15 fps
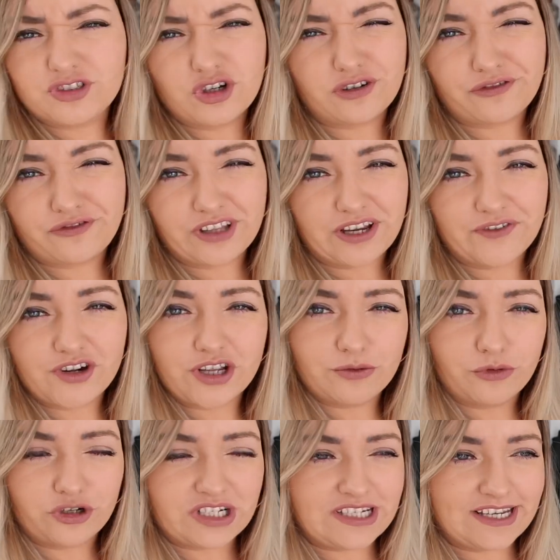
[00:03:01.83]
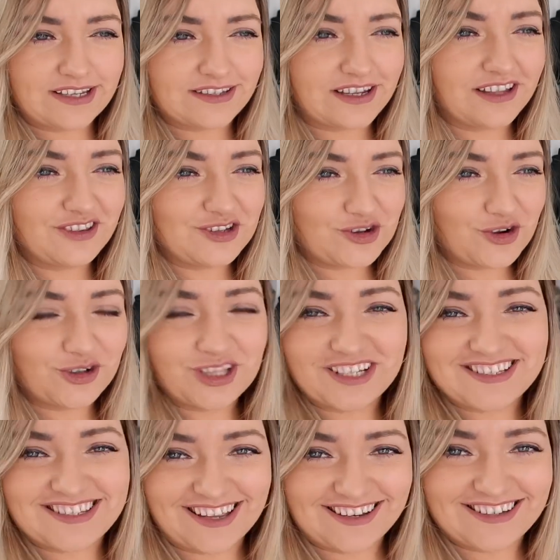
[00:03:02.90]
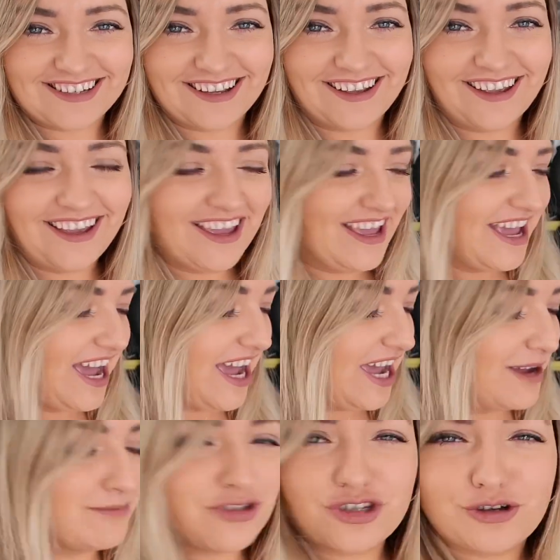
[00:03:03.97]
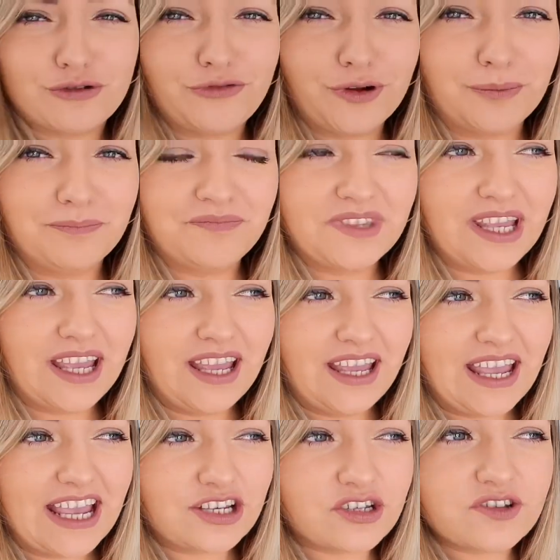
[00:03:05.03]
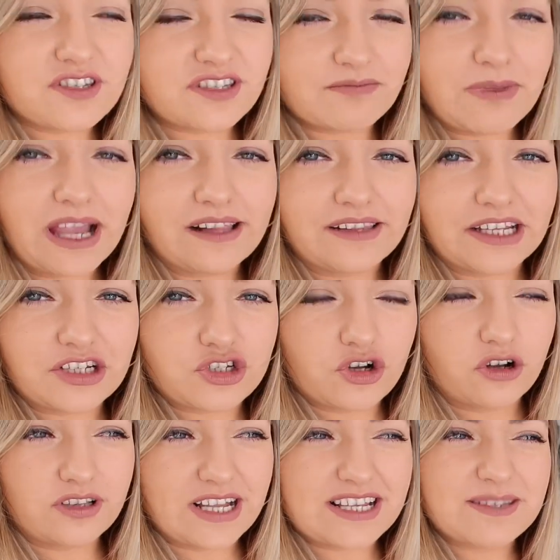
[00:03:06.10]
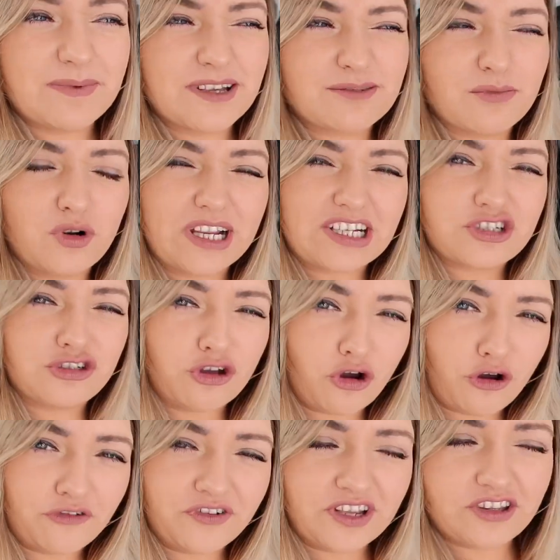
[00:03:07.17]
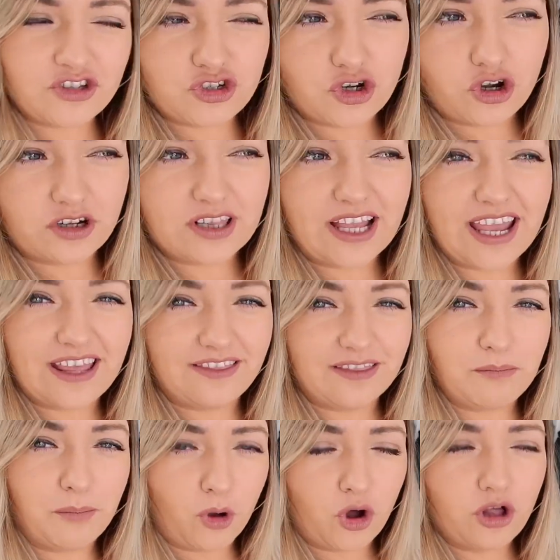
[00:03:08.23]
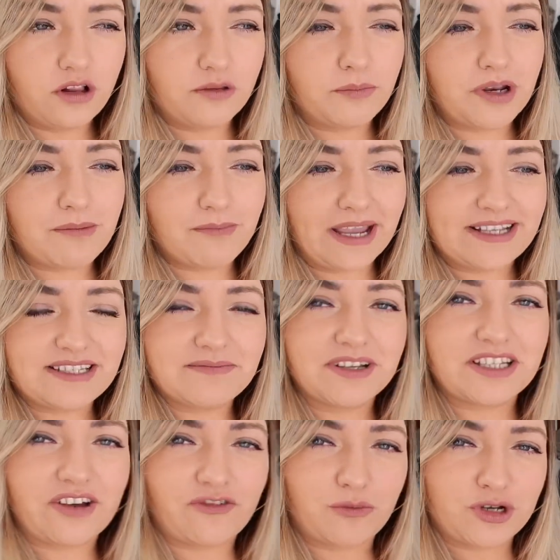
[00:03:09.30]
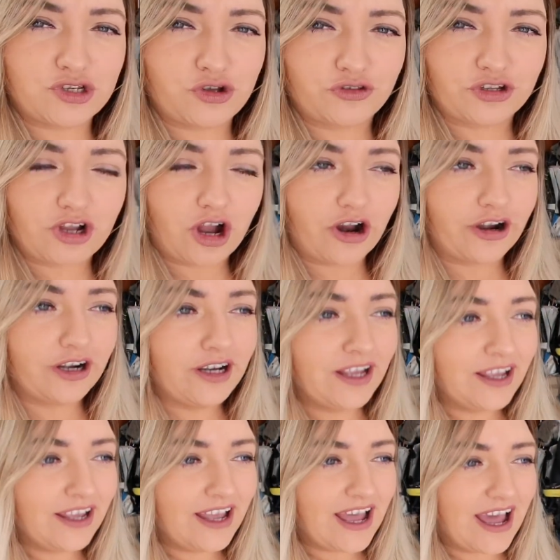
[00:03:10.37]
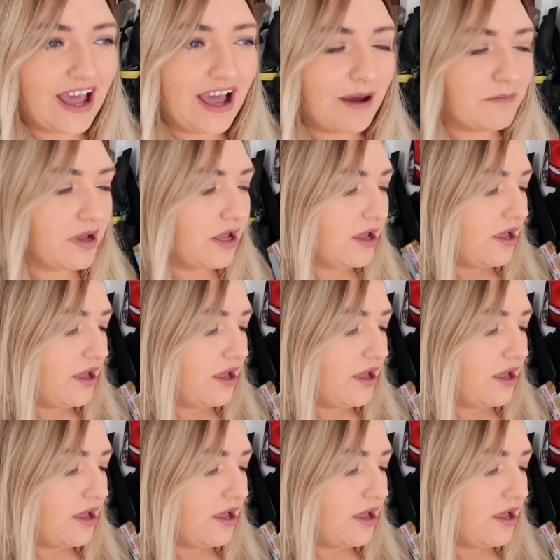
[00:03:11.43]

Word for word: chocolate flavoured, I'm not going to taste it, the chocolate scented um, snow foam. It does smell like chocolate. It smells more like toffee than chocolate in the bottle, but it might smell different once on the car. Um,